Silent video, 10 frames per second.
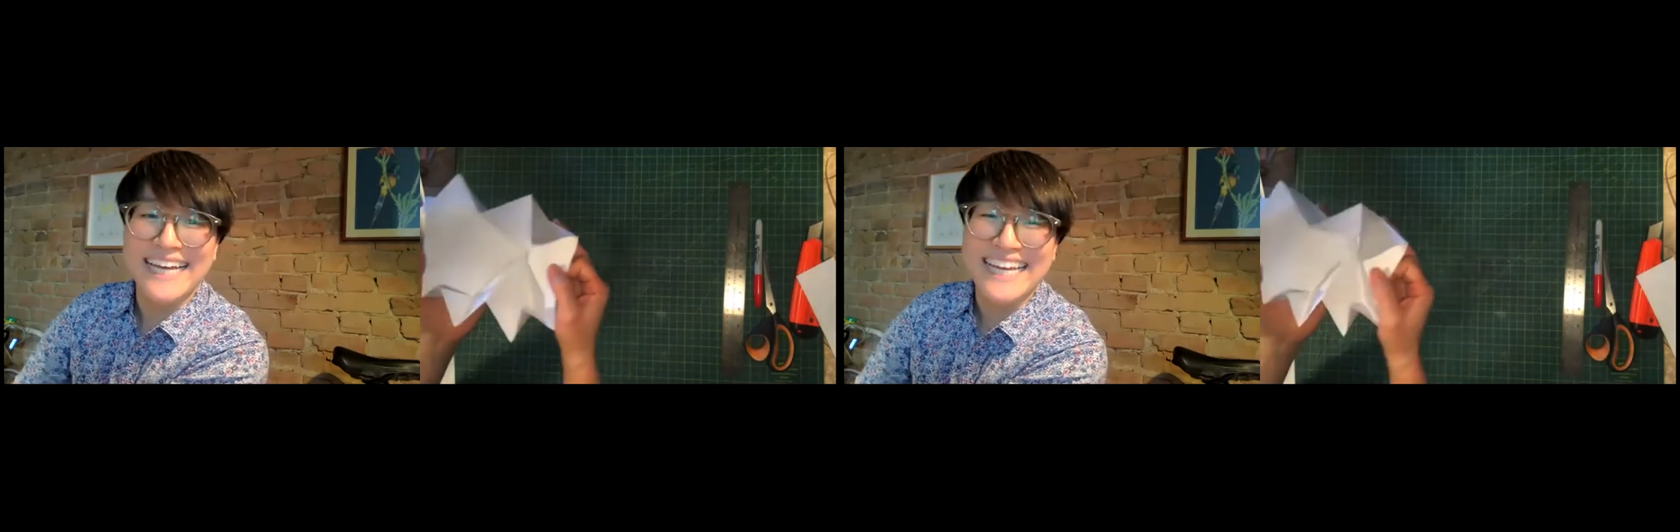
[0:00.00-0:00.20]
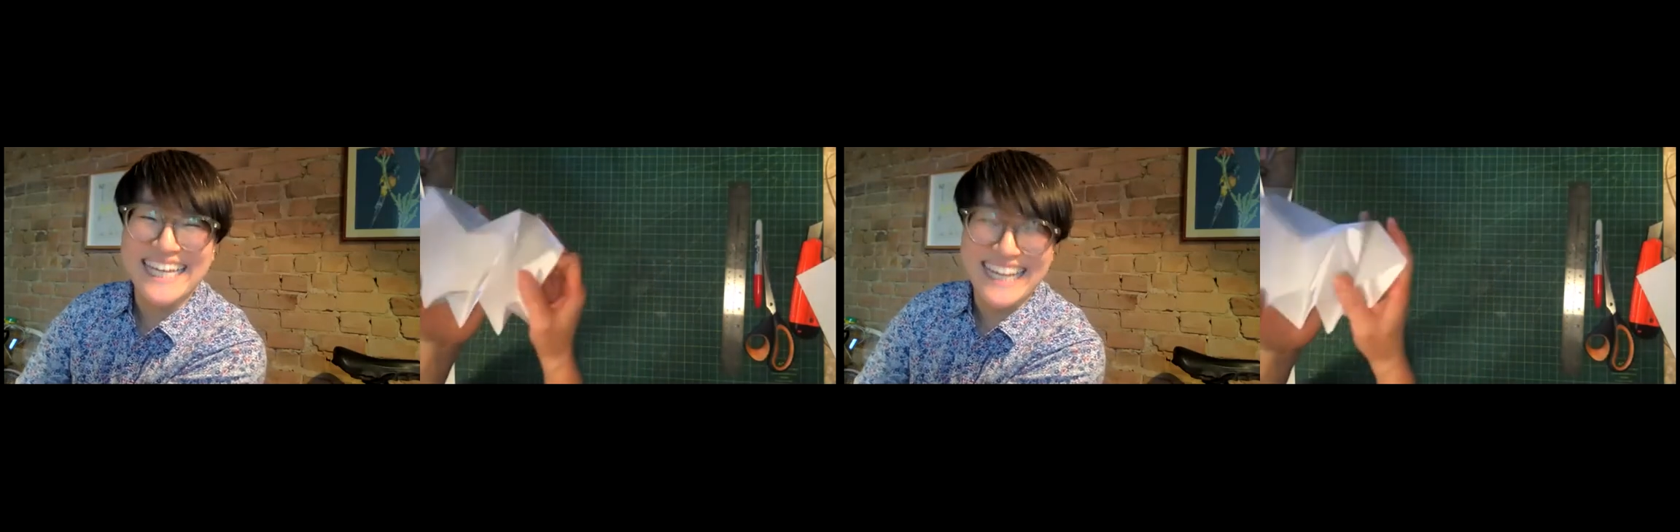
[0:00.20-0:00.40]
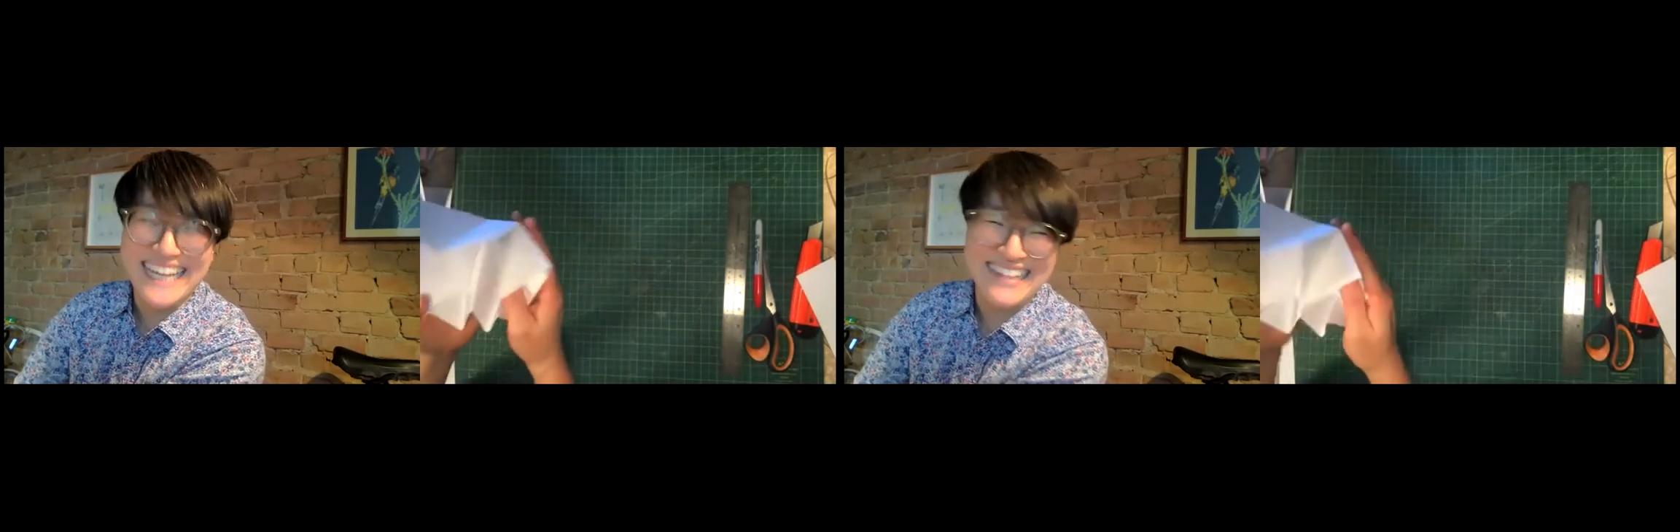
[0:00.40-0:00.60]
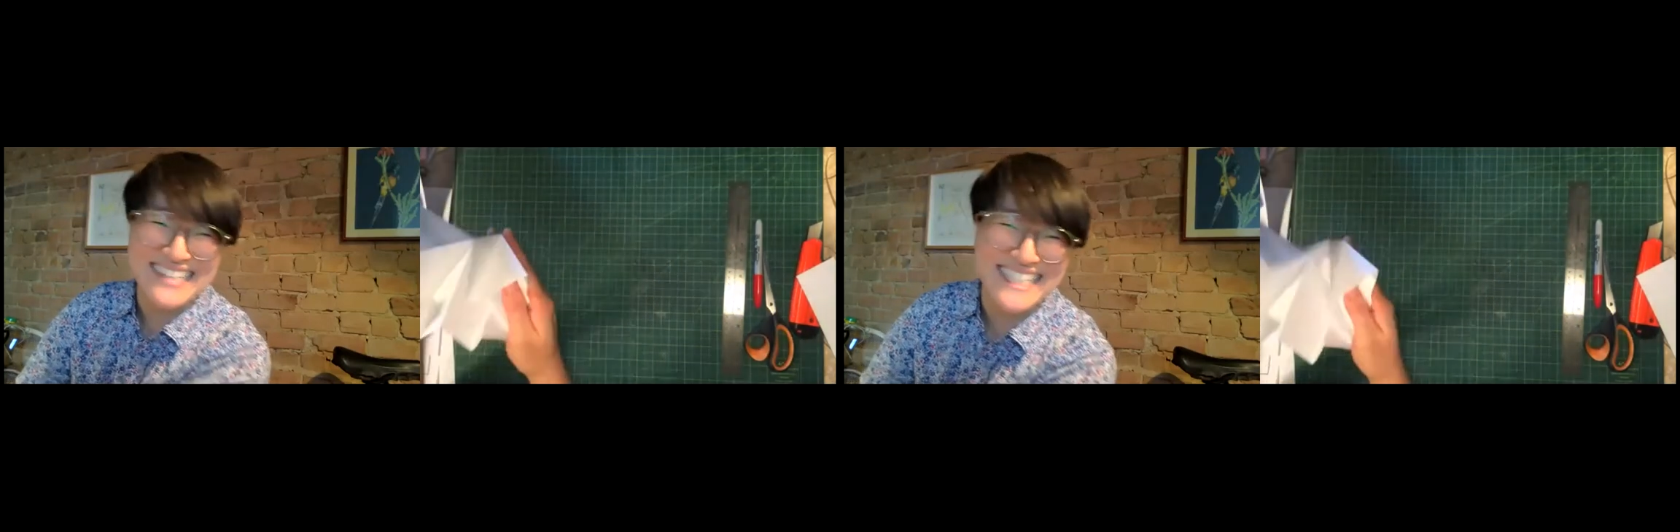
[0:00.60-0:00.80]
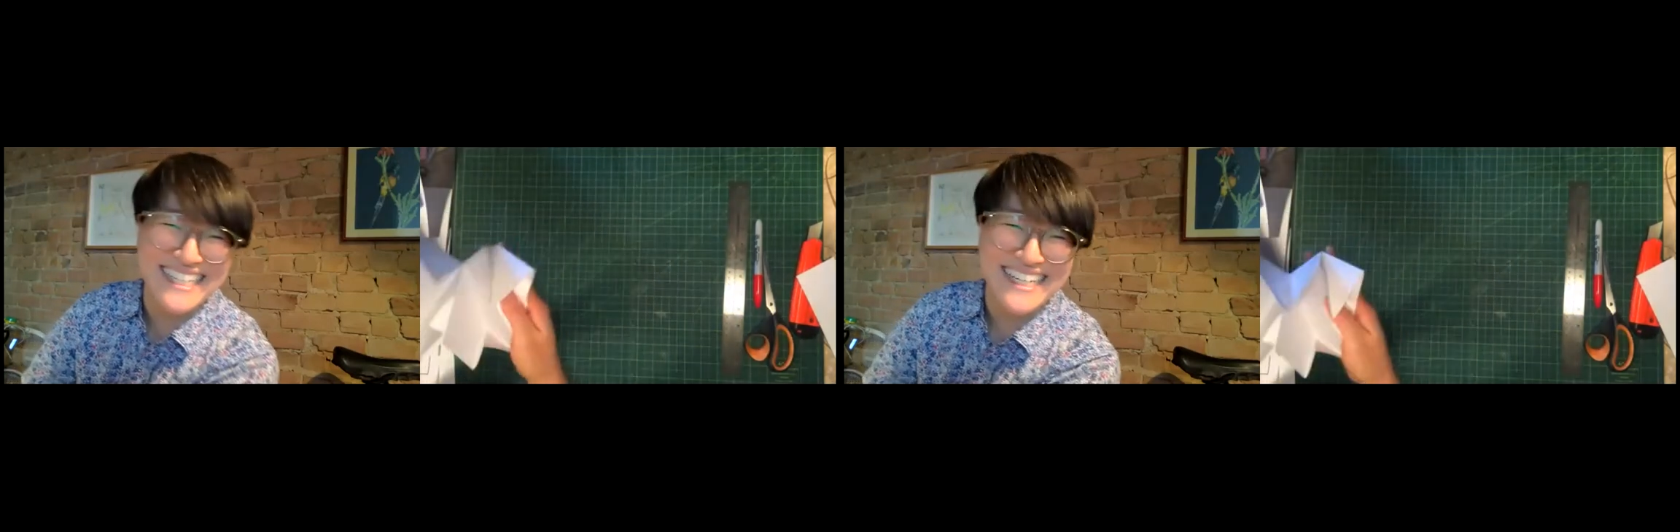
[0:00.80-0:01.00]
That
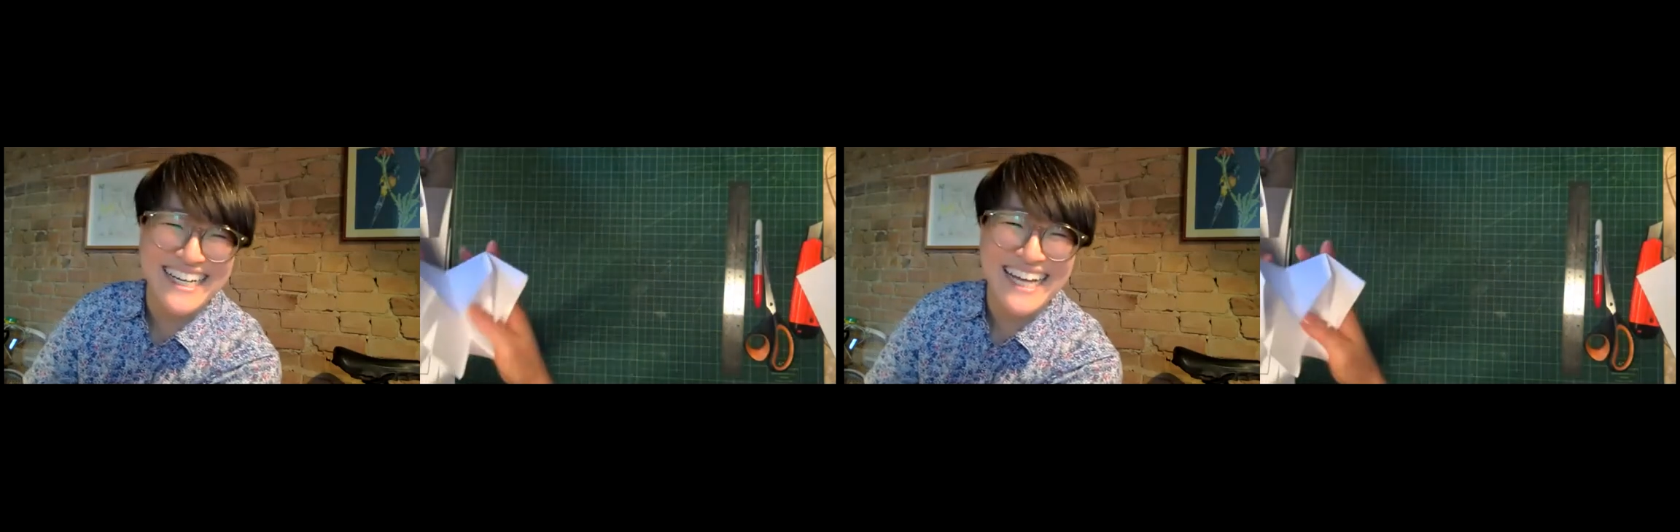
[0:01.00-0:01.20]
looks good.